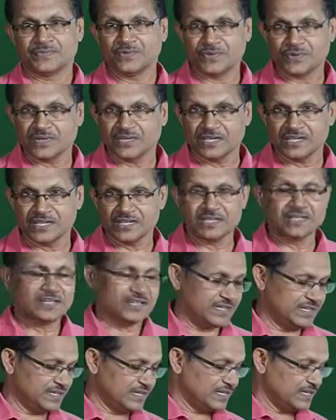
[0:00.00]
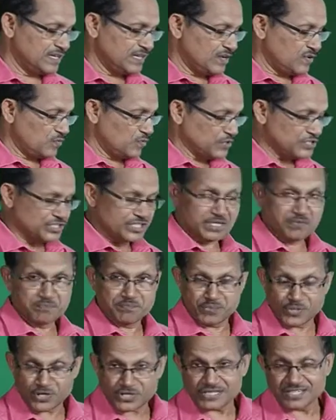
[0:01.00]
Okay. What's
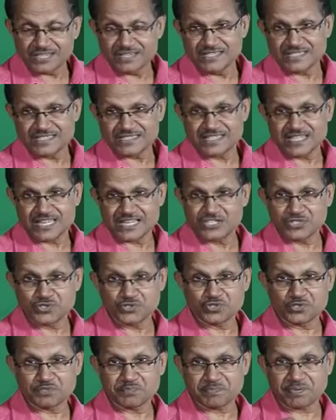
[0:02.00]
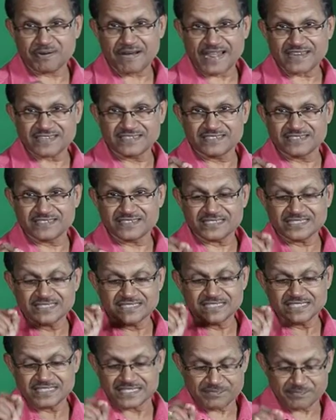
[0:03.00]
important is that you should practice
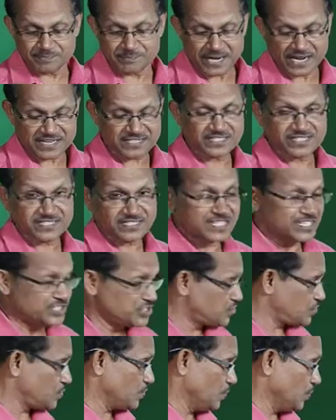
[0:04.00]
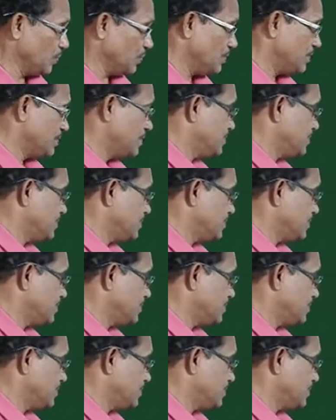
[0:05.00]
the practice the tone.